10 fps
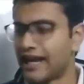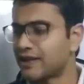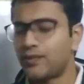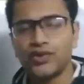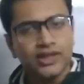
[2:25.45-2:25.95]

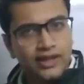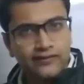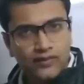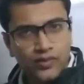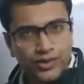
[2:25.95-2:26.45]
exposing the
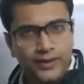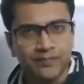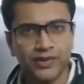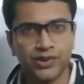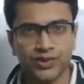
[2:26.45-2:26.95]
food
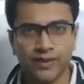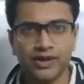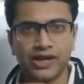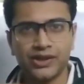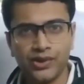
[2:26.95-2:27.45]
to some
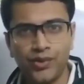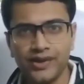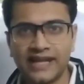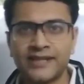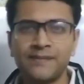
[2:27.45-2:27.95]

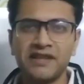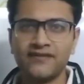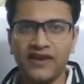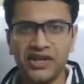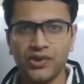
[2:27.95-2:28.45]
controlled and
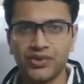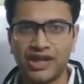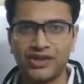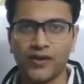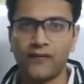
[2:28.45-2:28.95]
specified
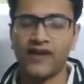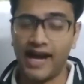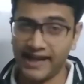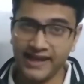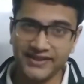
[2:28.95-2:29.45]
dosage of
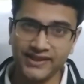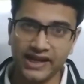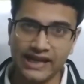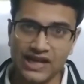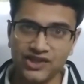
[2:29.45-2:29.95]
ionizing
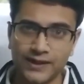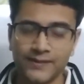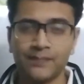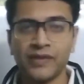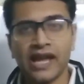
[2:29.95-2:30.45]
radiations
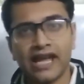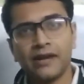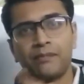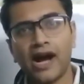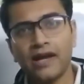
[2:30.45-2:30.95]
in
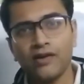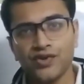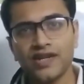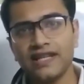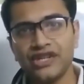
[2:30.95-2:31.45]
a
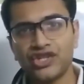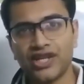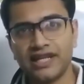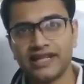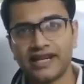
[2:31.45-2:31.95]
biologically
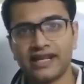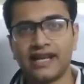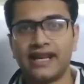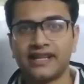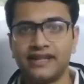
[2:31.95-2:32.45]
shielded
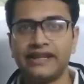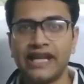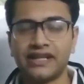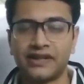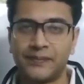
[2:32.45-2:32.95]

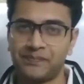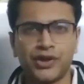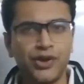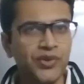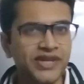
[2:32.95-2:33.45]
container.
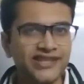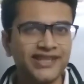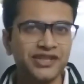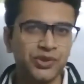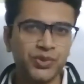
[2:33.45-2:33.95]
Notice
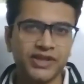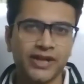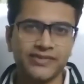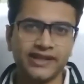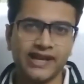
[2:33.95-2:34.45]
the two
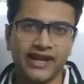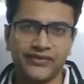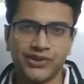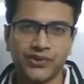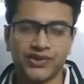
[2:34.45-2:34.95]
terms that I
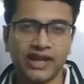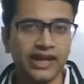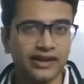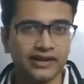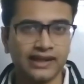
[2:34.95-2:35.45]
have used
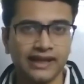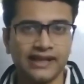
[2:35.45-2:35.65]
here,